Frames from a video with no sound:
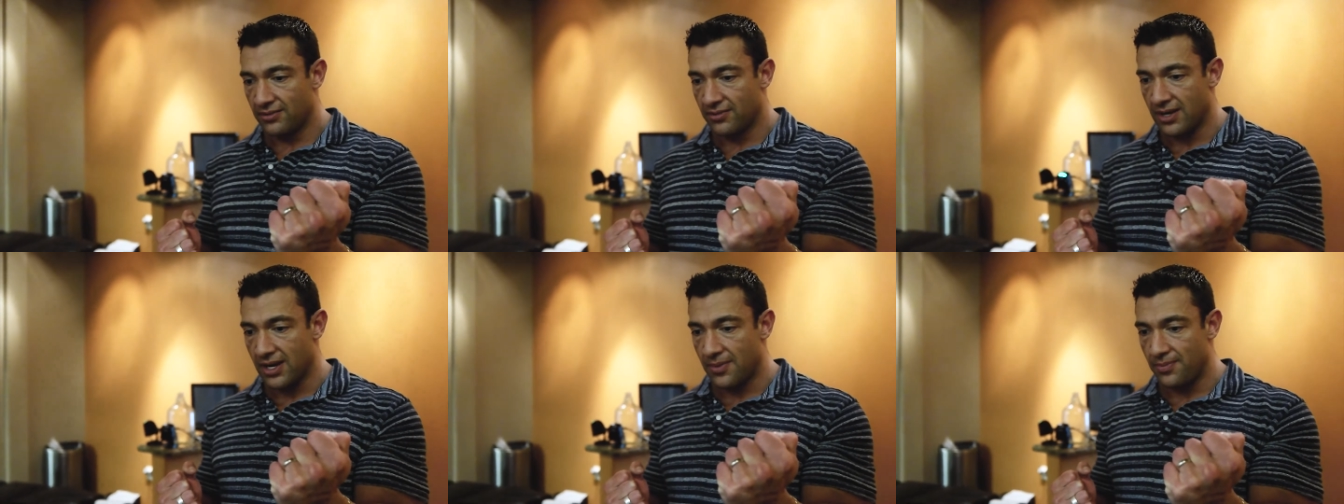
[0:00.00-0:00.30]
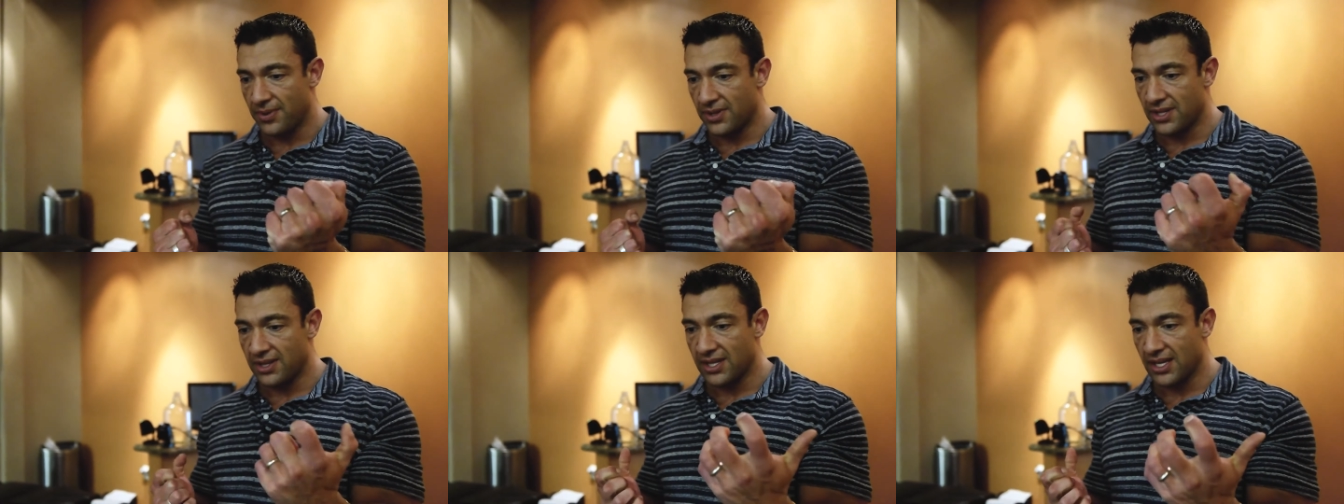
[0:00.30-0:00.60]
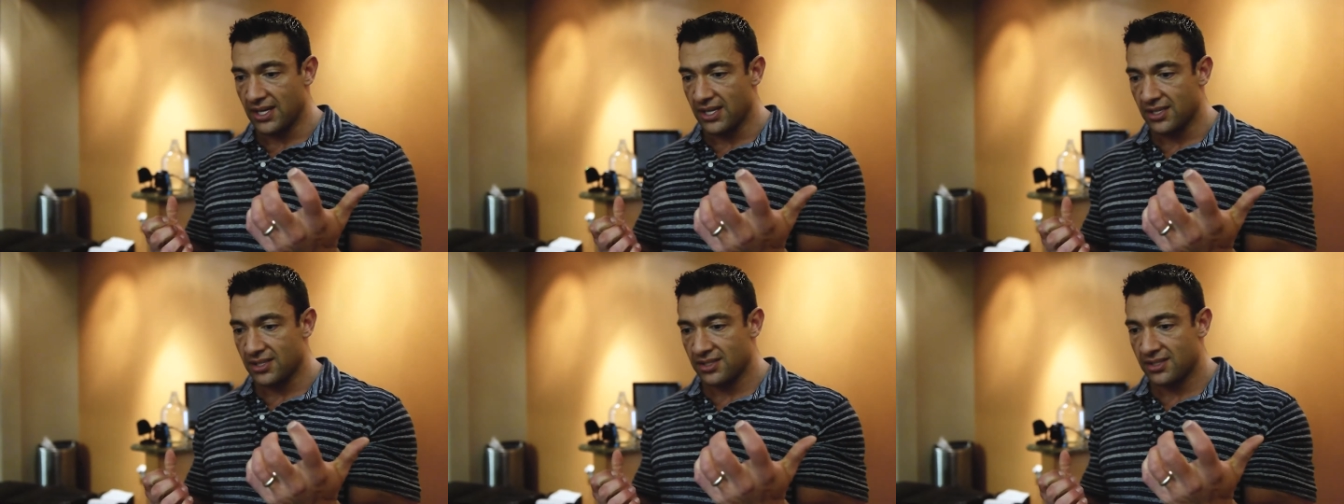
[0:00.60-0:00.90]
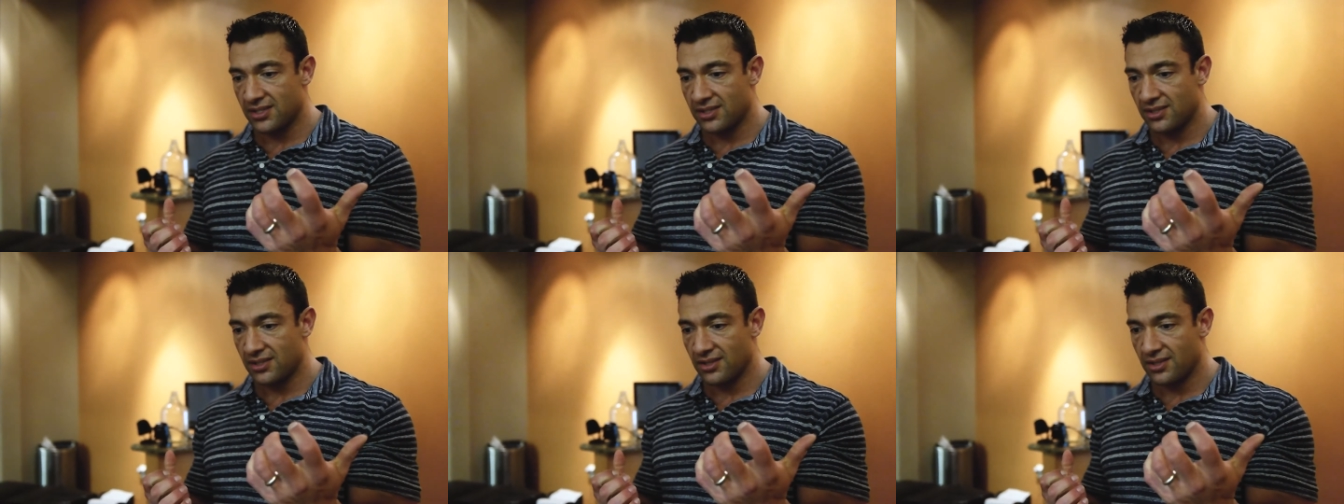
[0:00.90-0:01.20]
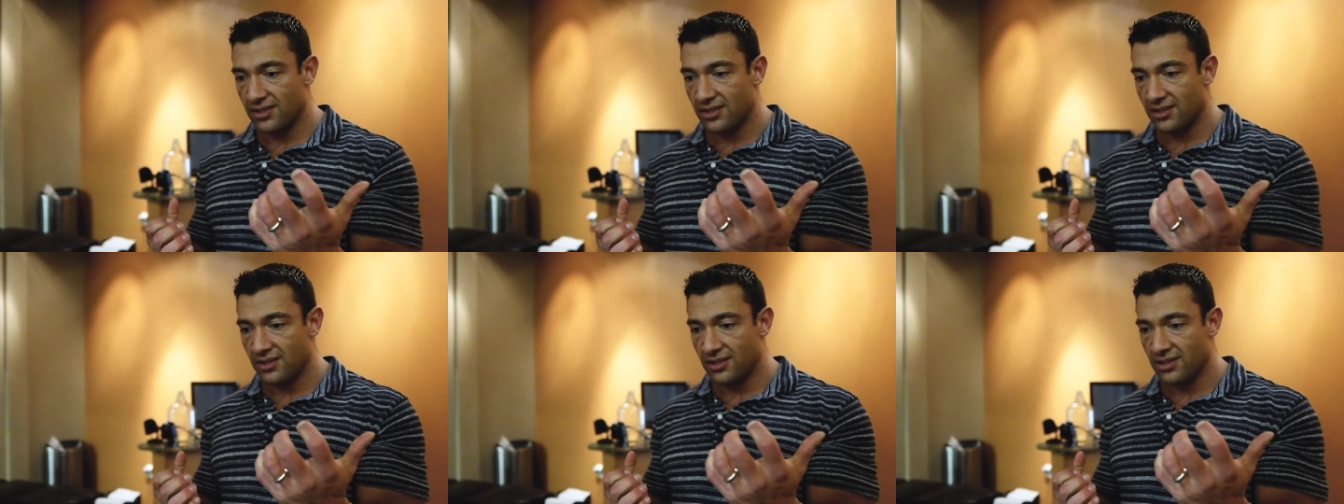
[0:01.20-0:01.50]
right? But the thing is,
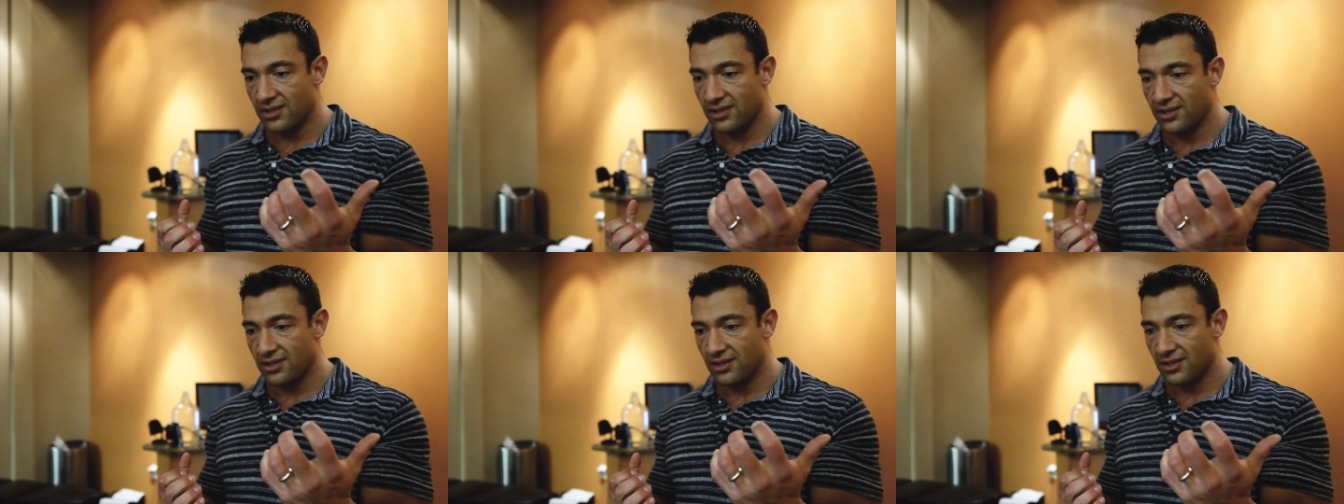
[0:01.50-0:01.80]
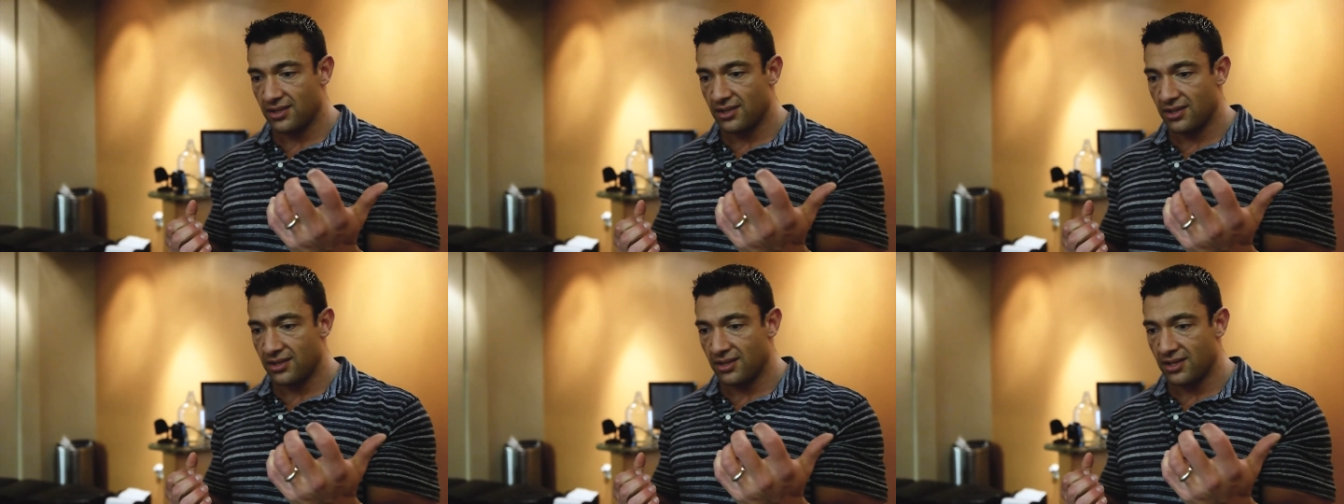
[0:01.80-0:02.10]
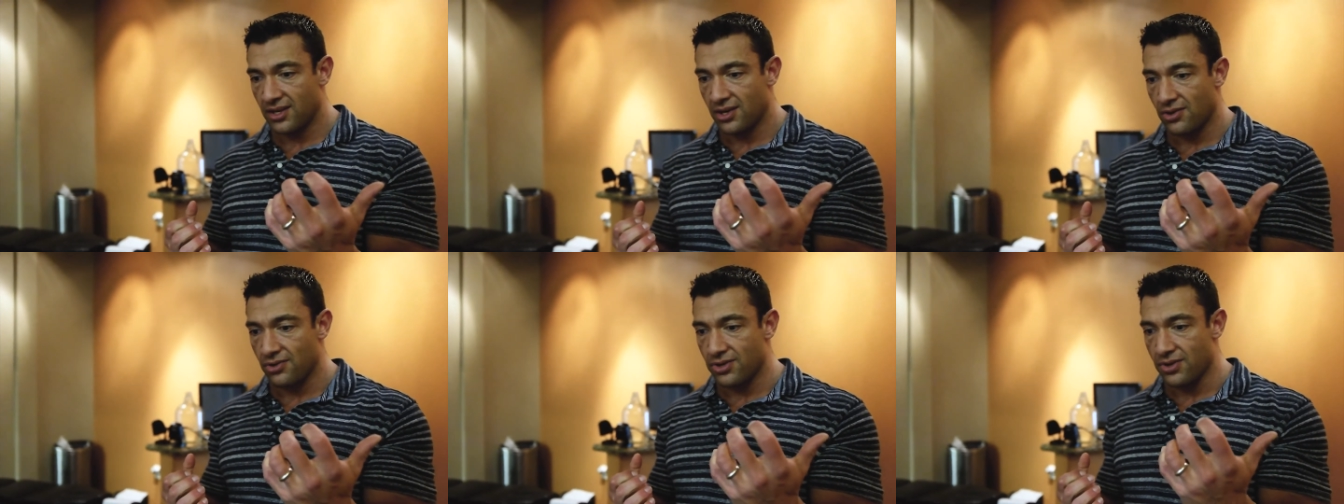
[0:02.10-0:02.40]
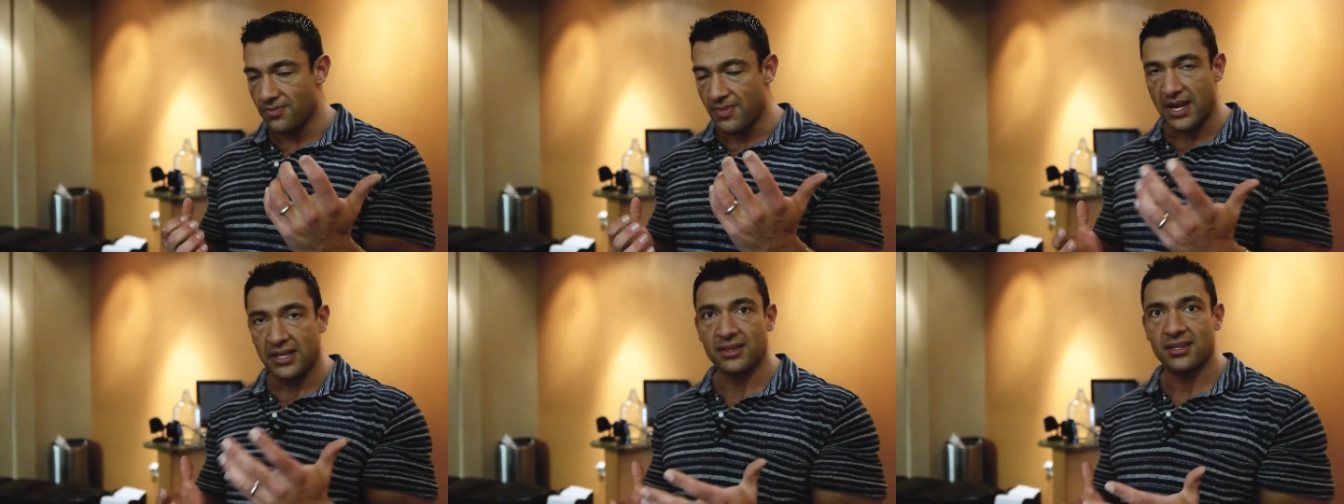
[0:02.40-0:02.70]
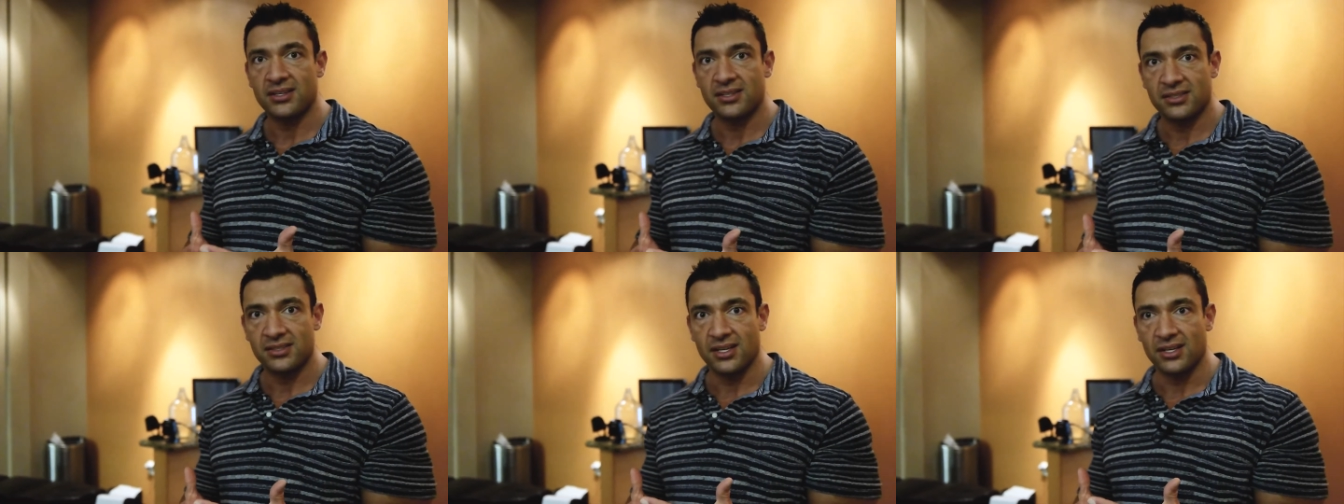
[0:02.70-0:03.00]
you know, you make
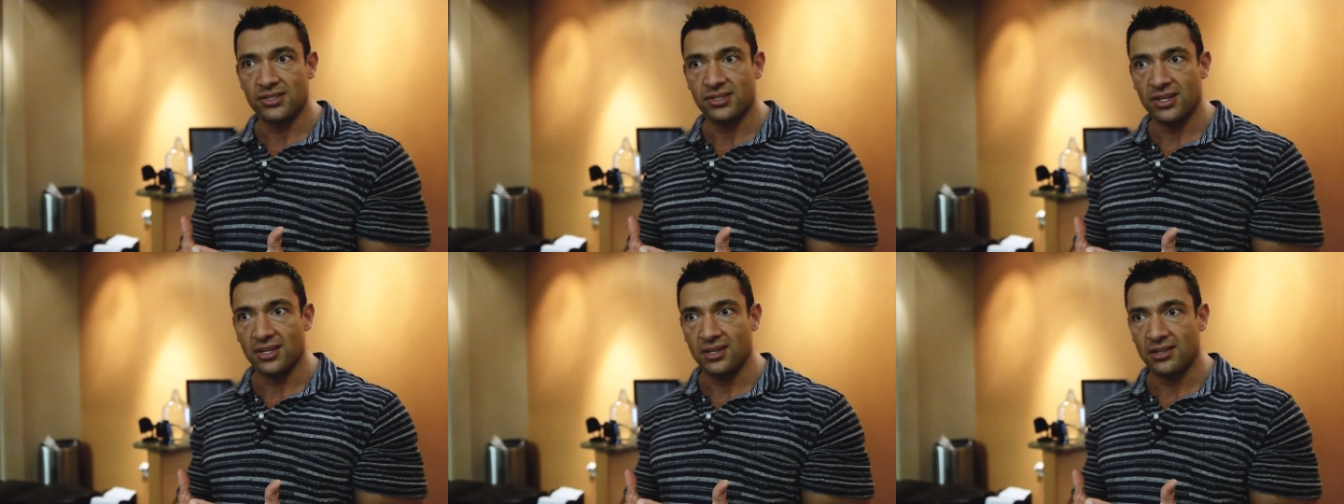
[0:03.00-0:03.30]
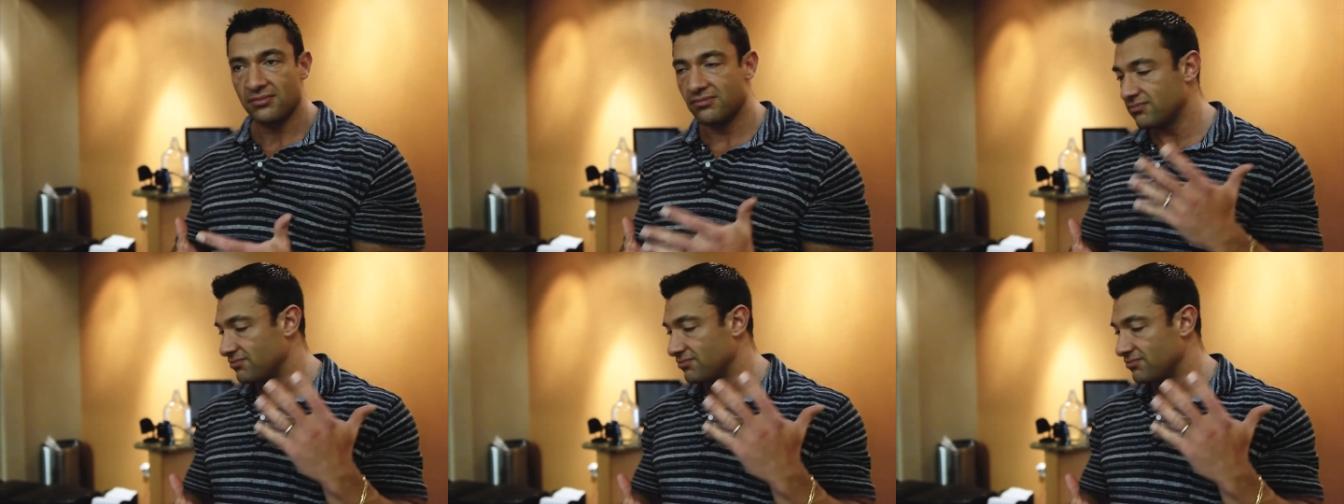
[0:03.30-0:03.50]
the decision,